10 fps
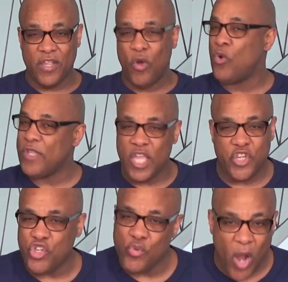Oh,
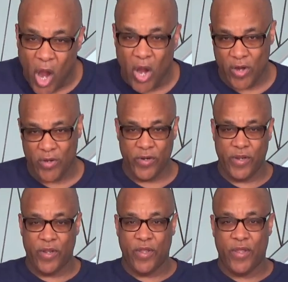yes, you are.
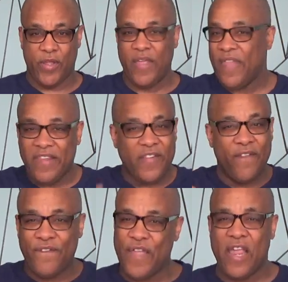And that's a
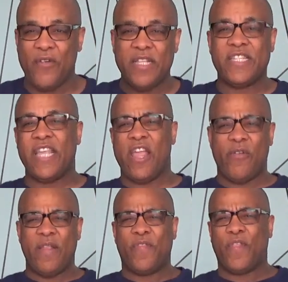very
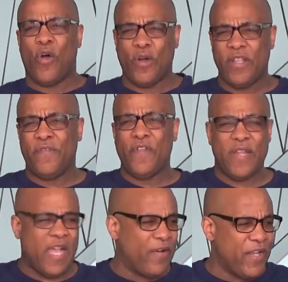scary thought if you're
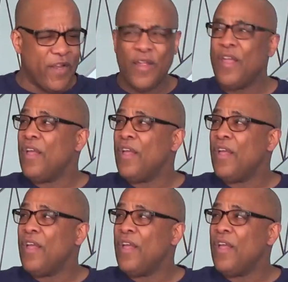down here